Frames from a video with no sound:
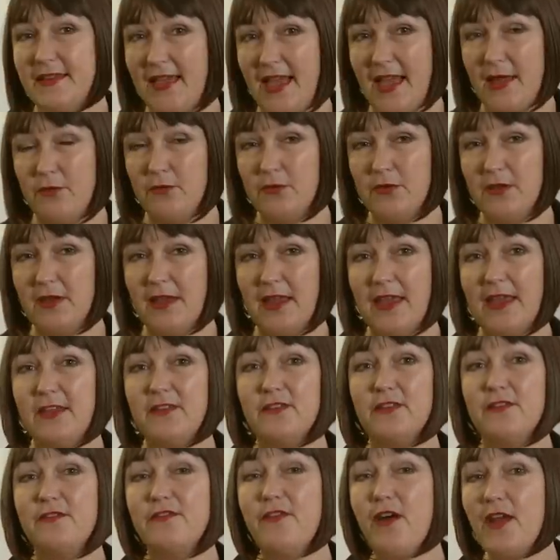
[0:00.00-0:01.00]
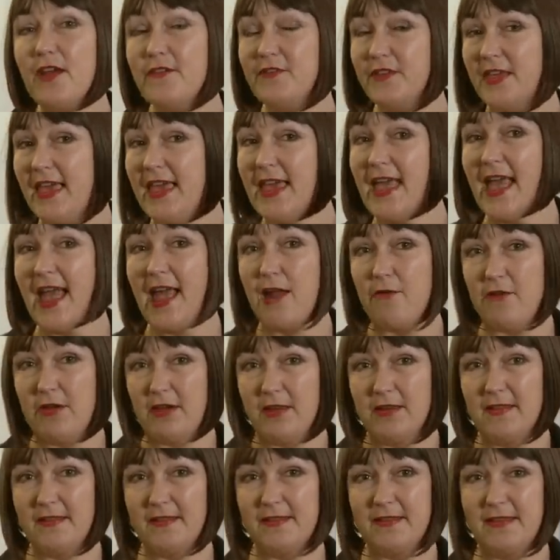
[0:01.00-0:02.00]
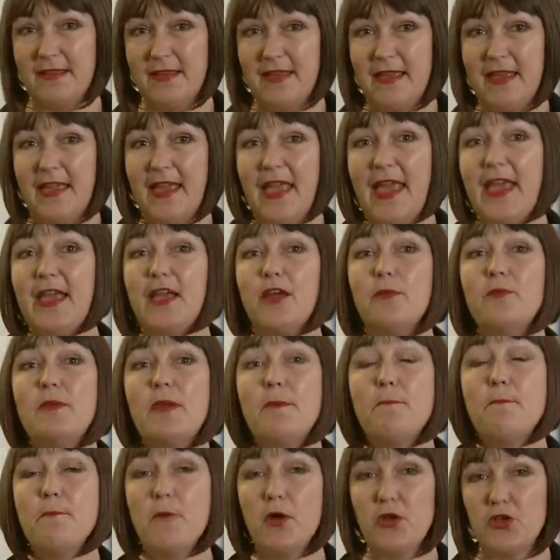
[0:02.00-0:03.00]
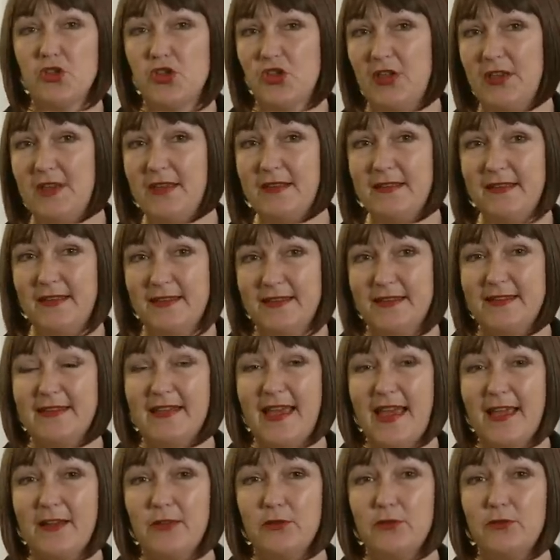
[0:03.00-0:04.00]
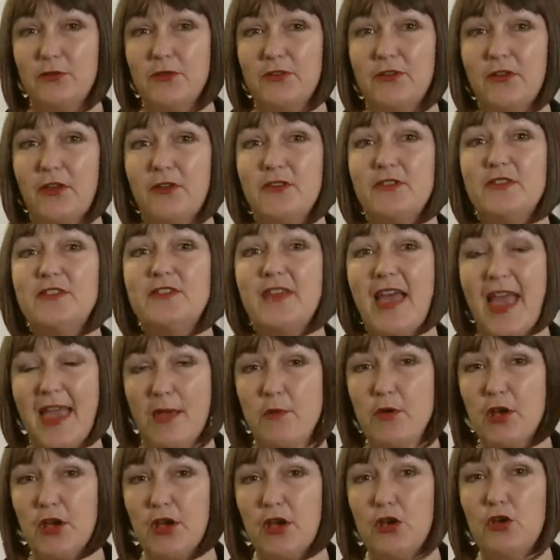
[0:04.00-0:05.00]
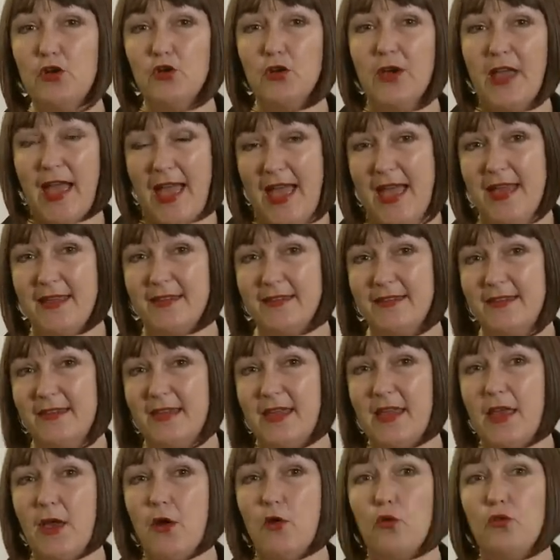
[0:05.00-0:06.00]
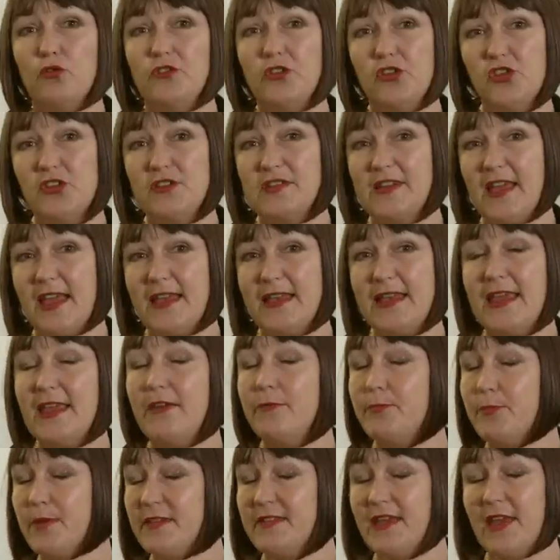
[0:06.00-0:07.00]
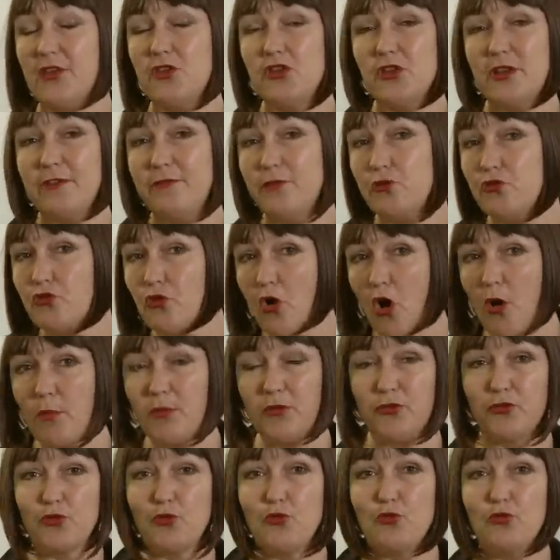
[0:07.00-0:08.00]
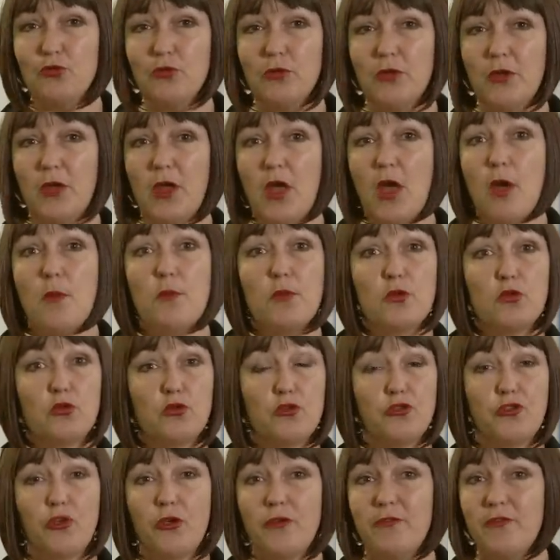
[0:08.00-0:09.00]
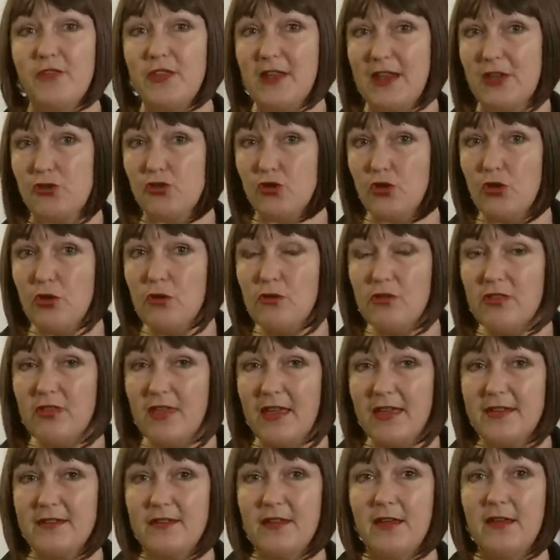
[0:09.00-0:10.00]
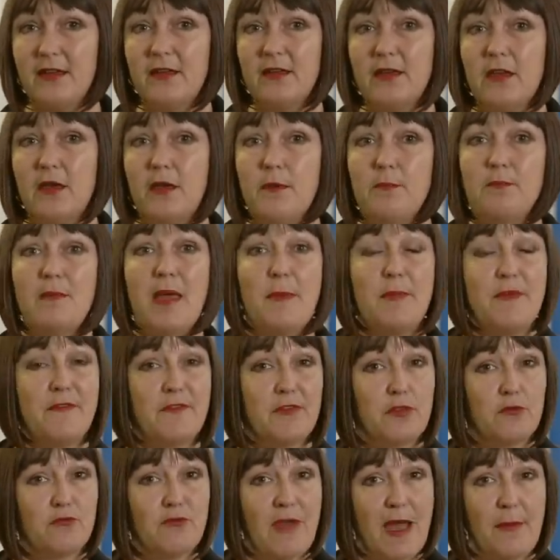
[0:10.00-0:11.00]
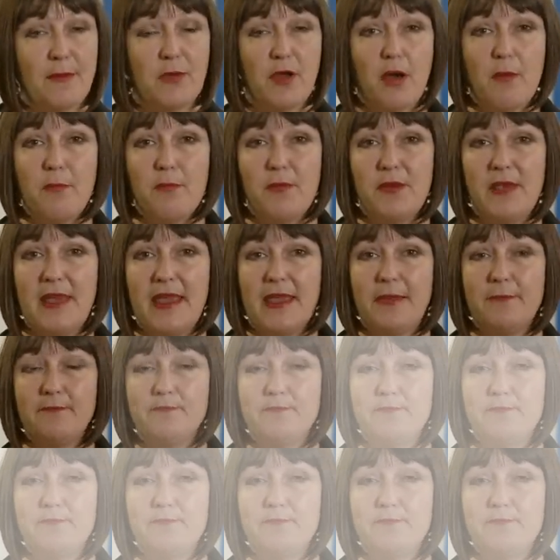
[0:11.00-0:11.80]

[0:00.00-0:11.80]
down into 5 key areas, it can be much easier to tackle. So today we're going to look at audition technique potentially for drama school, but also for the National Youth Theatre, maybe for the rep company.